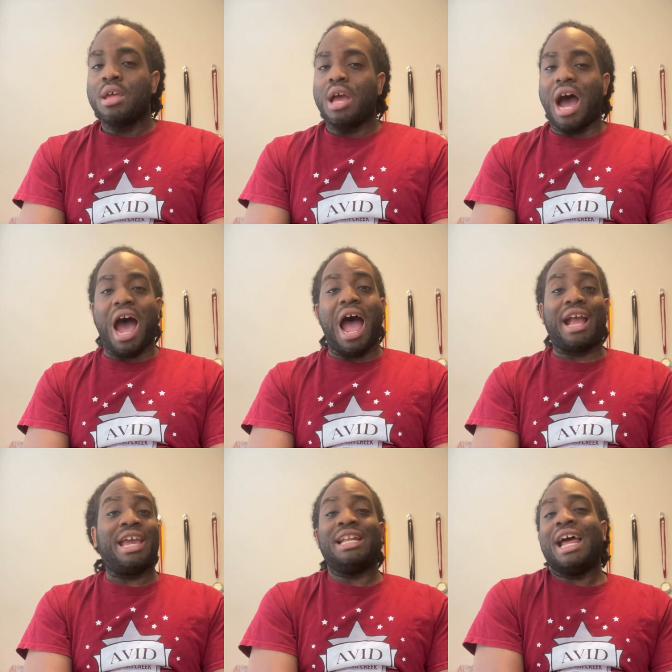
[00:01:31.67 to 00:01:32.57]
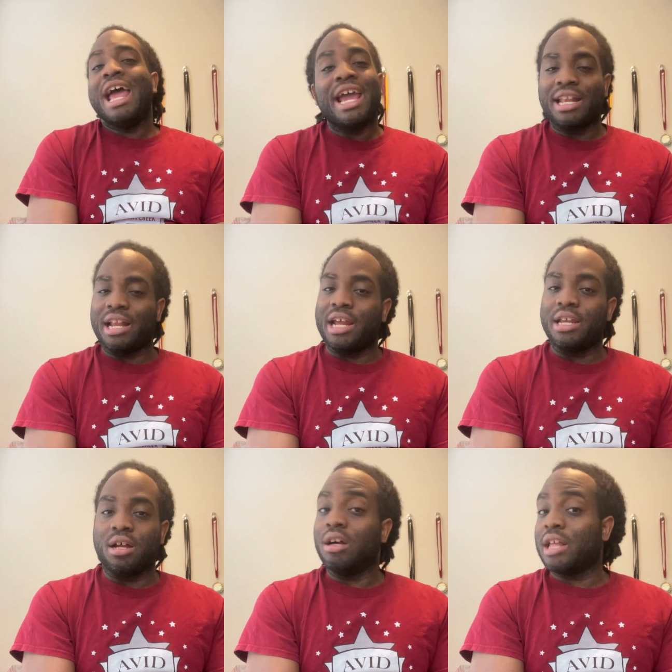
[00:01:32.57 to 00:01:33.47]
I cannot hang at night
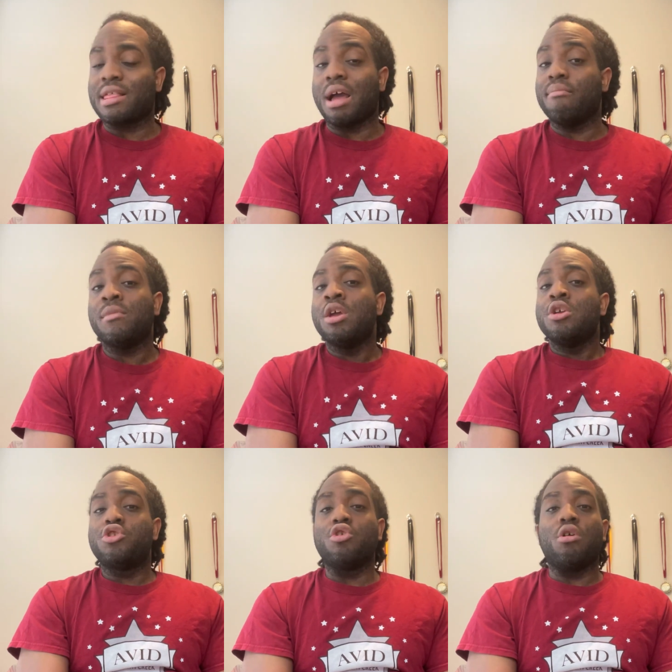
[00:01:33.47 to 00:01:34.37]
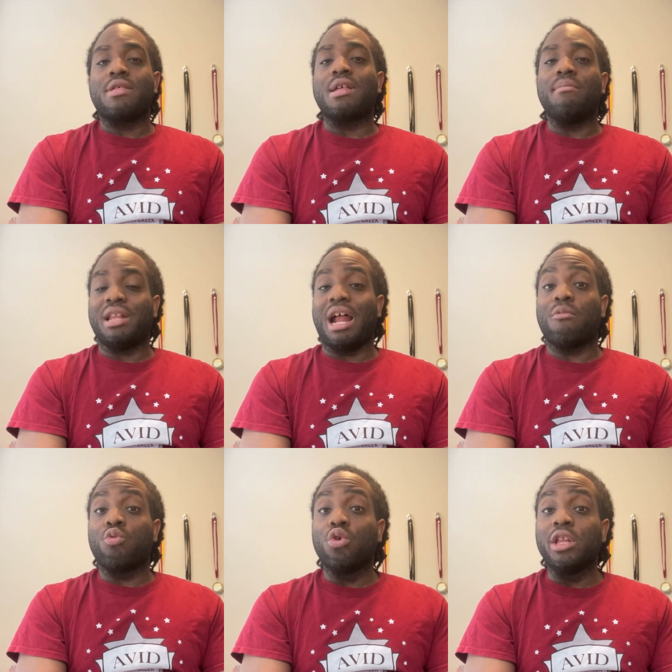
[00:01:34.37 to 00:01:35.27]
unless I'm doing something that I
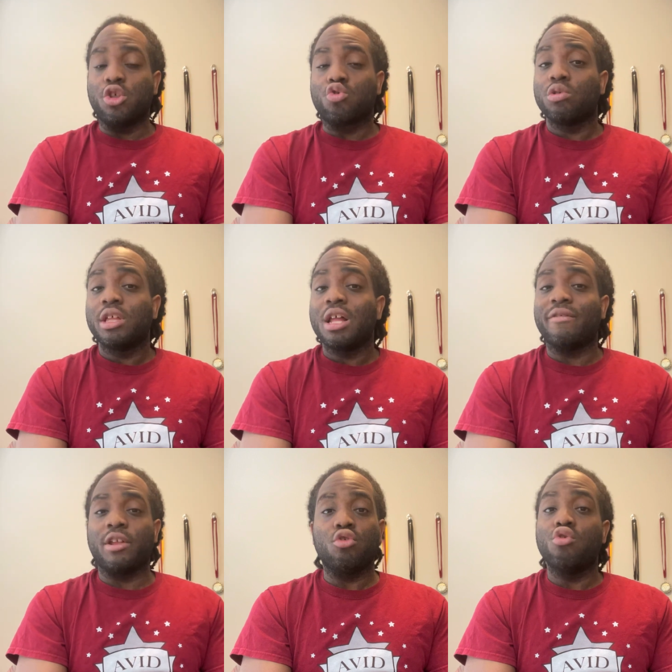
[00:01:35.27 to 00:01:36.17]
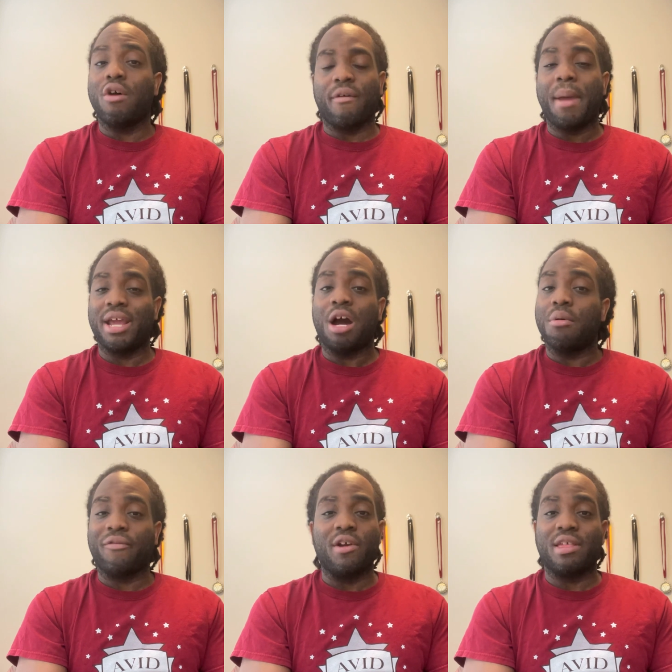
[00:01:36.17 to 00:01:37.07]
really truly love to do, or if I'm hanging
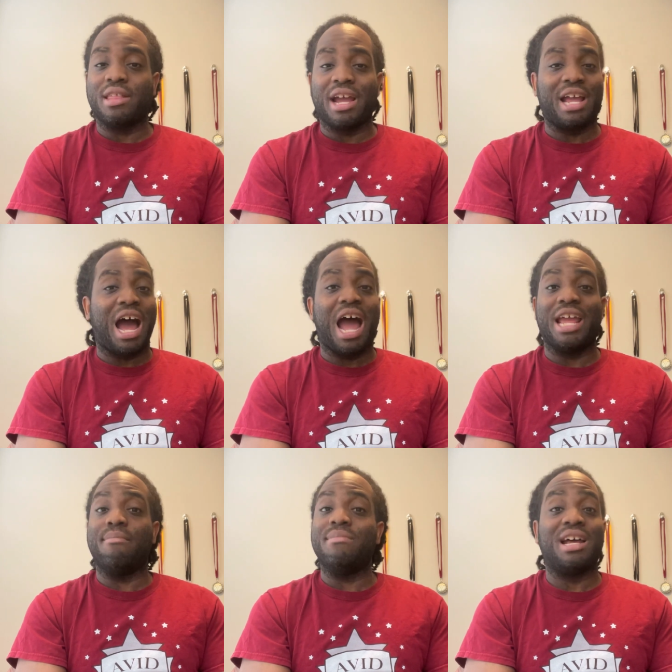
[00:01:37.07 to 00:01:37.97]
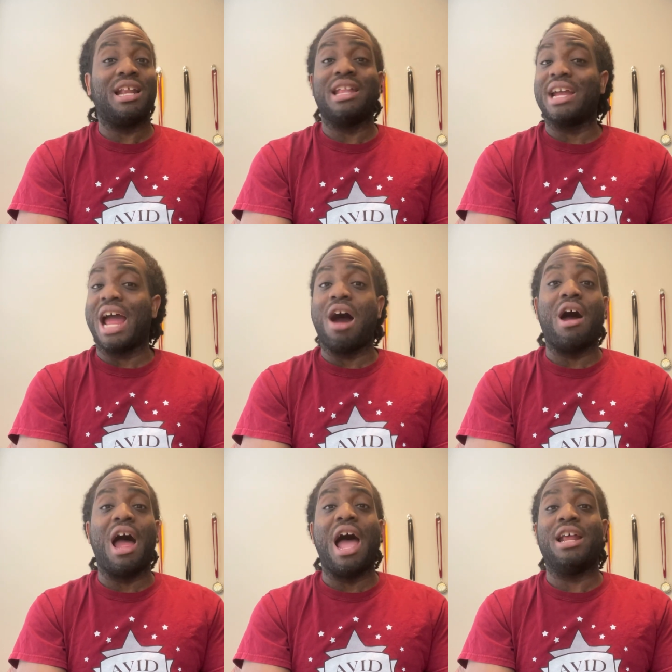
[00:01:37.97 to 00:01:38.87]
out with friends at night. I am not a night
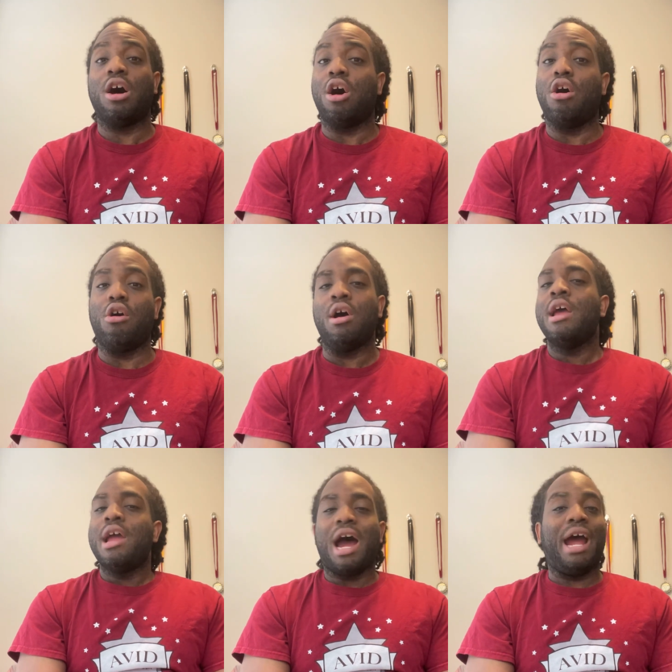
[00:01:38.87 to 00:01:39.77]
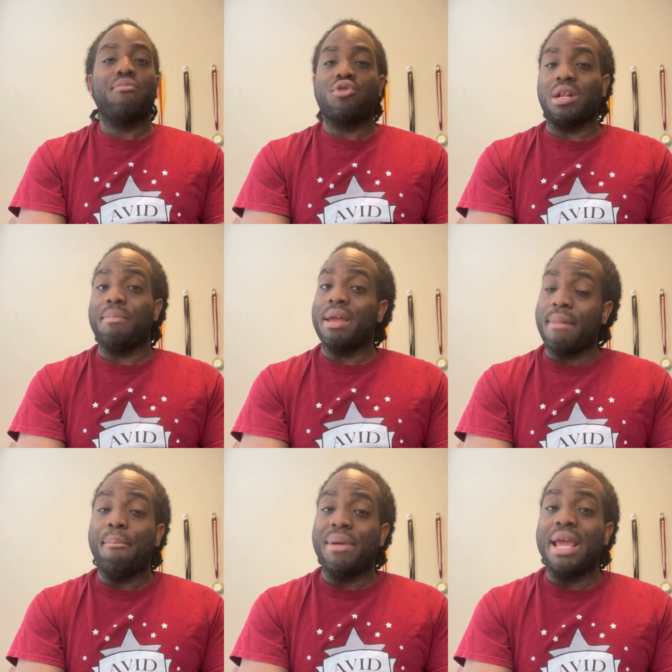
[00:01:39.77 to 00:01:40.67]
out at all. I am trying to be in
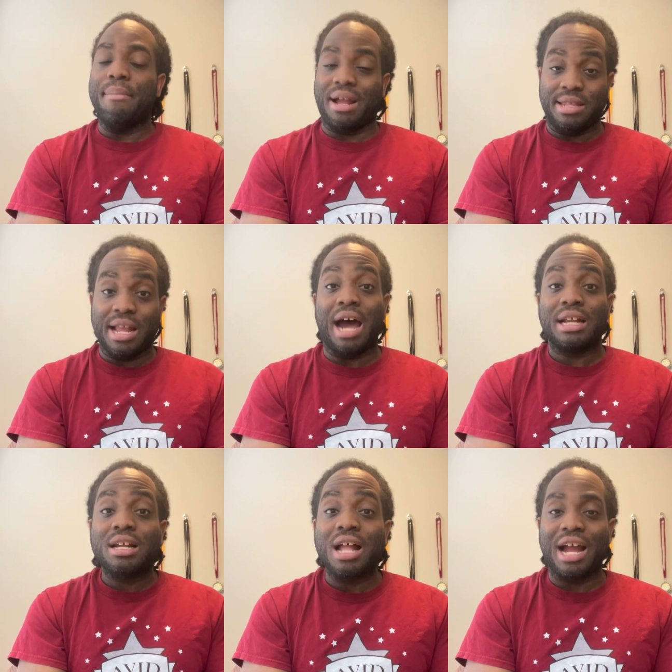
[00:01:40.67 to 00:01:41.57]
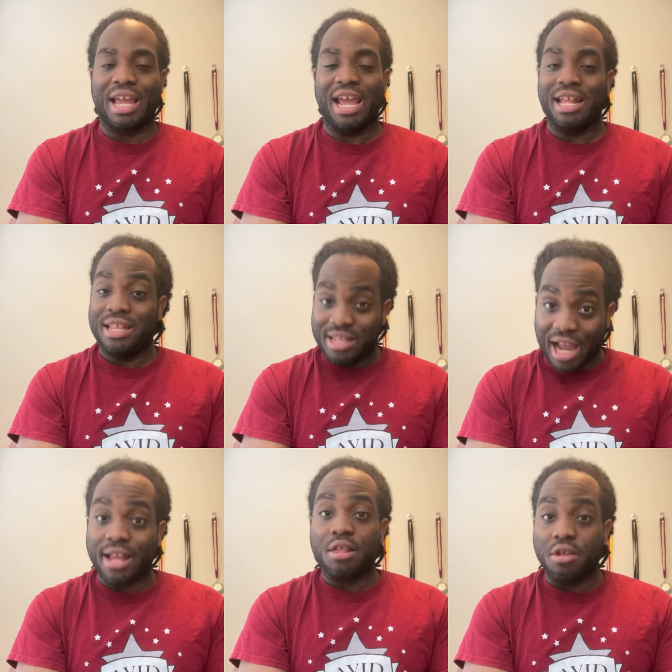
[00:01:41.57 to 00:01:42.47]
my bed by 9 o'clock at
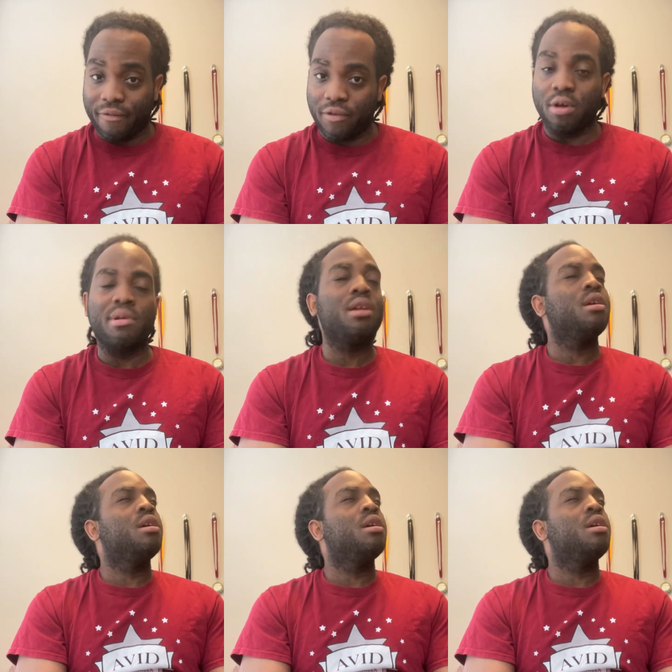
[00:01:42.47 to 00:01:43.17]
night. You feel me?